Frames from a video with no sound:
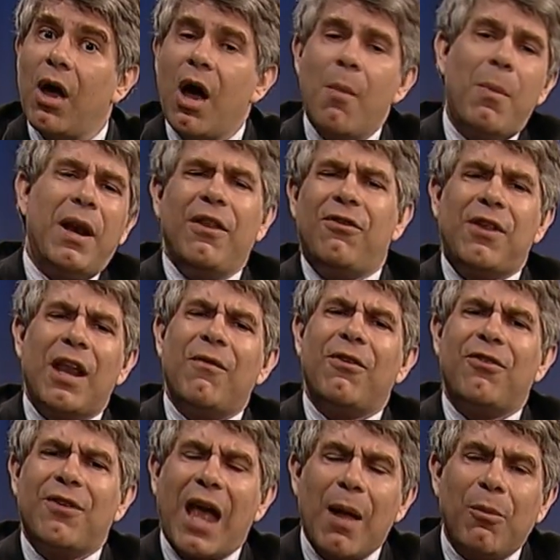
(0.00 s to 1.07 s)
But instead of
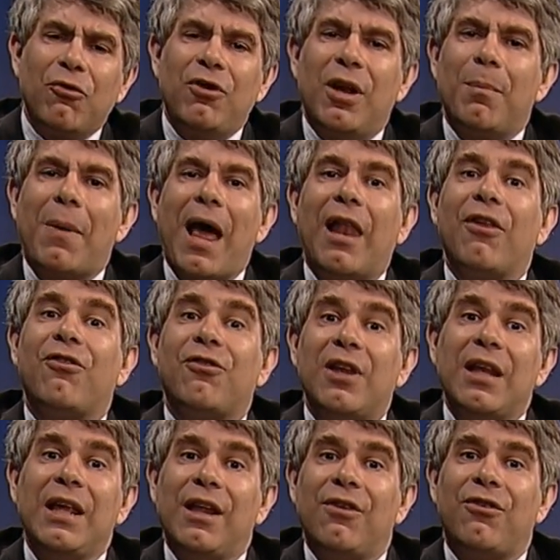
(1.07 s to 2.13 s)
establishing a
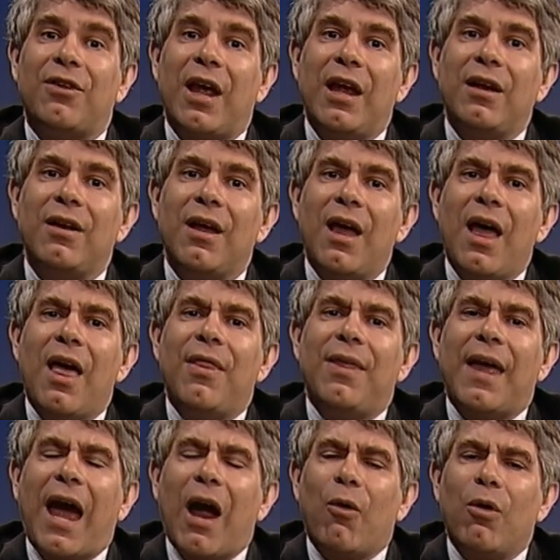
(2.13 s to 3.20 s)
Palestinian state,
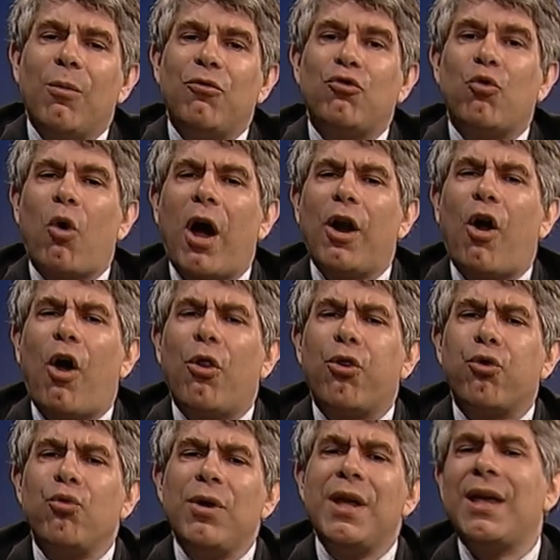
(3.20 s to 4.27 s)
the Arabs tried on
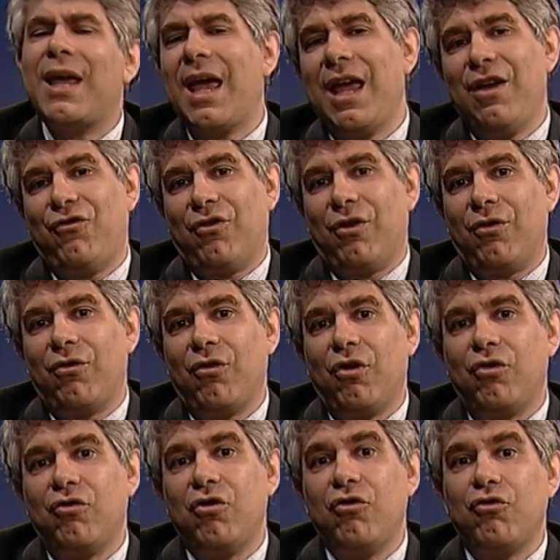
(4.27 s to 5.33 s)
3 occasions
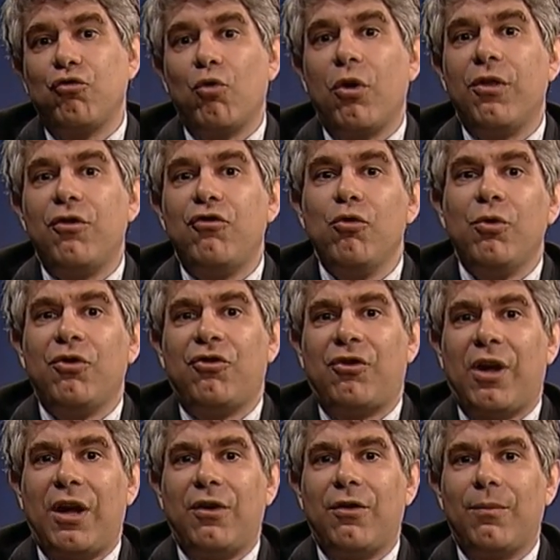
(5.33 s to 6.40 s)
to destroy the Jewish
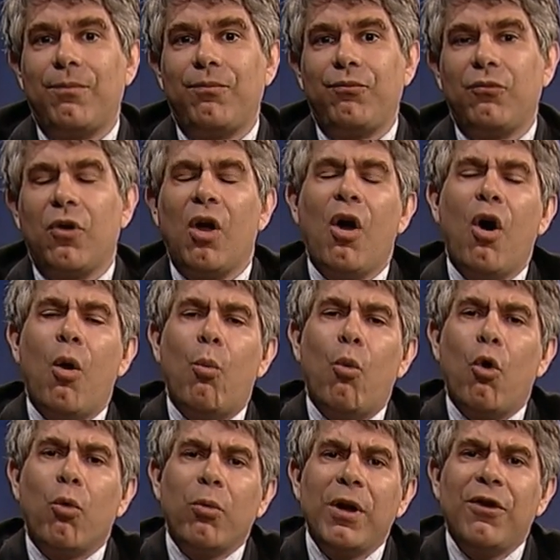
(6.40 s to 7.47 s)
state.
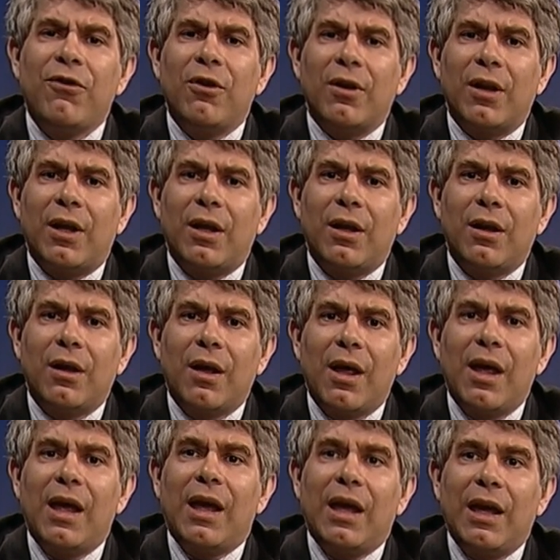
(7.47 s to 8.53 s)
More recently,
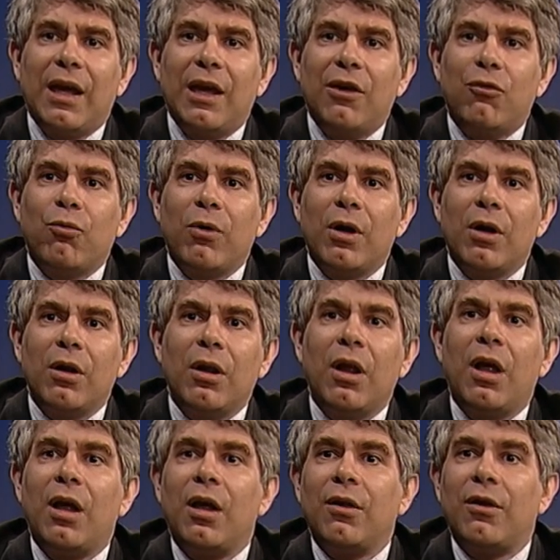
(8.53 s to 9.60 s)
Israel
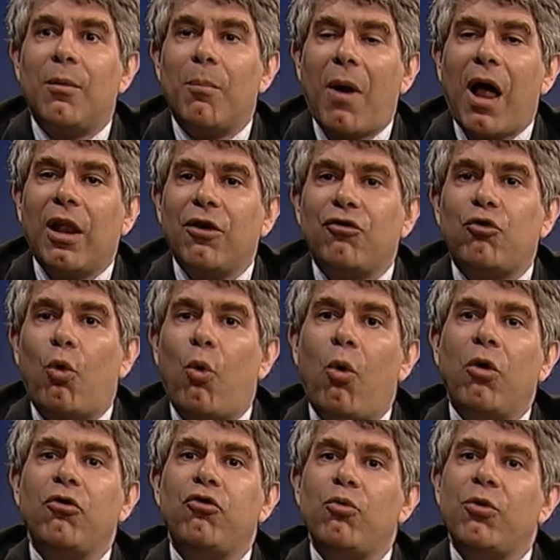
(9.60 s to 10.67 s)
demolished
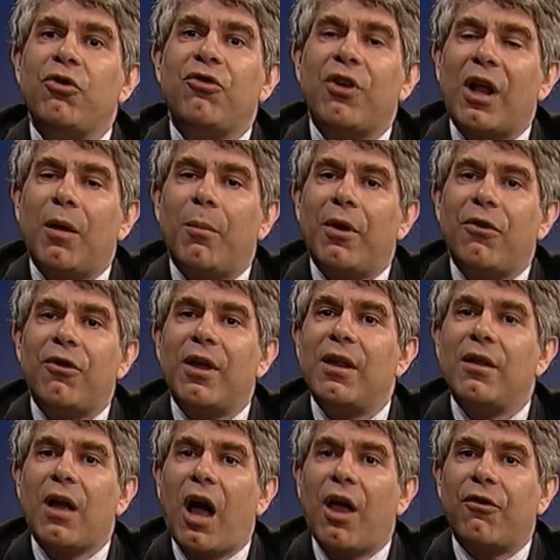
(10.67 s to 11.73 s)
all Jewish settlements in
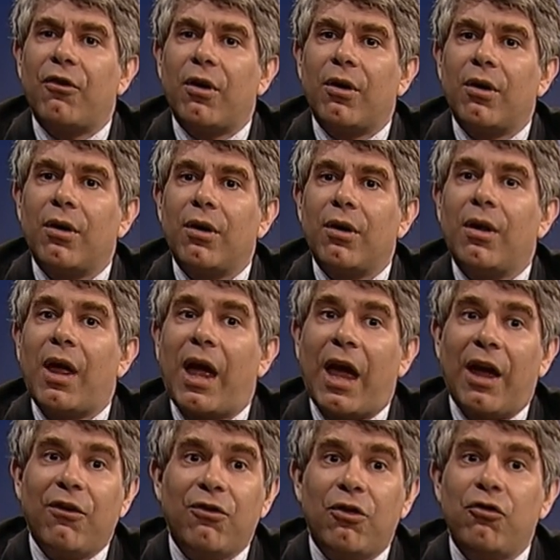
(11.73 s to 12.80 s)
Gaza,
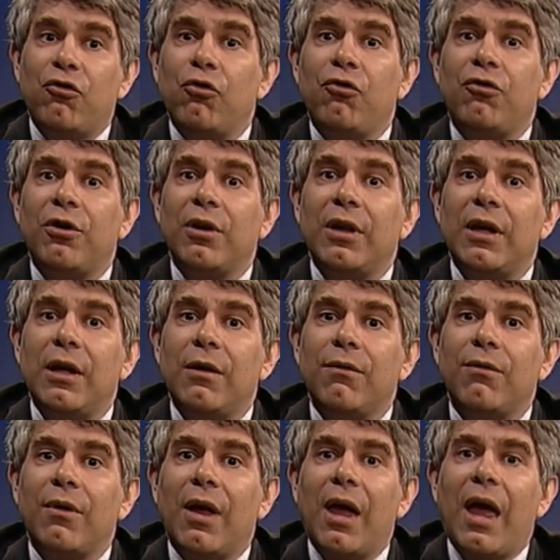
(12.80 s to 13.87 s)
asked the Jews to leave,
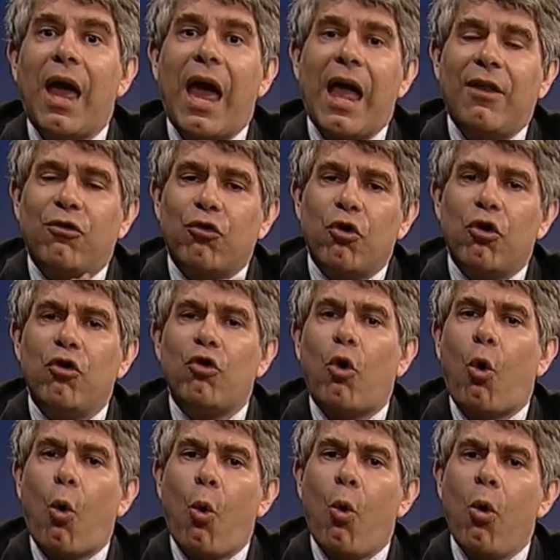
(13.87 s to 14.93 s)
and turned
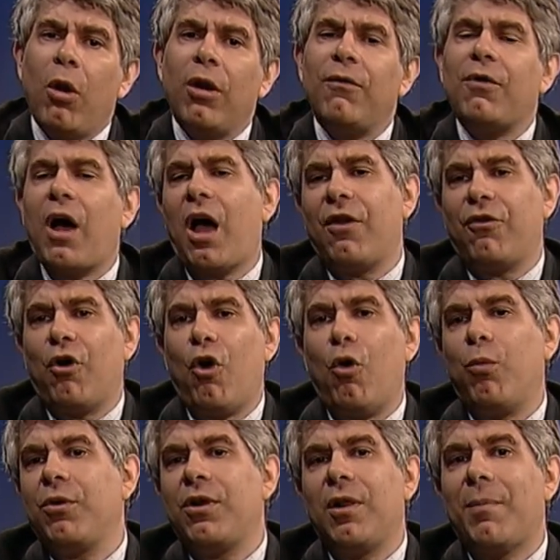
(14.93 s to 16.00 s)
all of Gaza
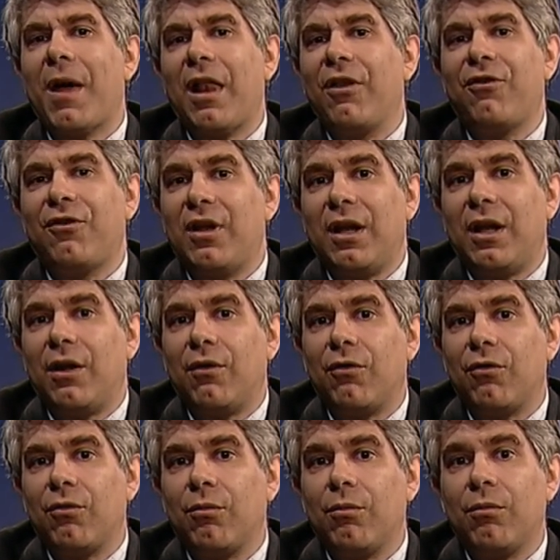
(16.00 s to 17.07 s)
over to the
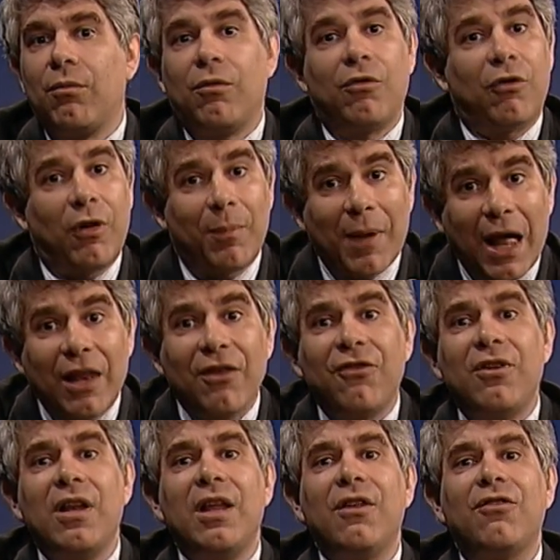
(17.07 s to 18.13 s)
Palestinians. So the
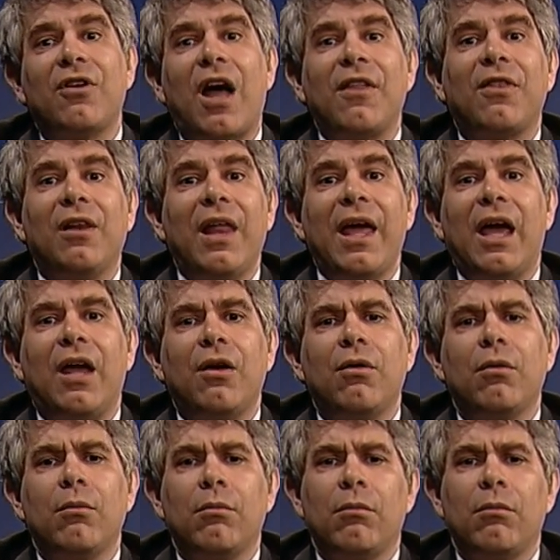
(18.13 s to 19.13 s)
Palestinians got the land,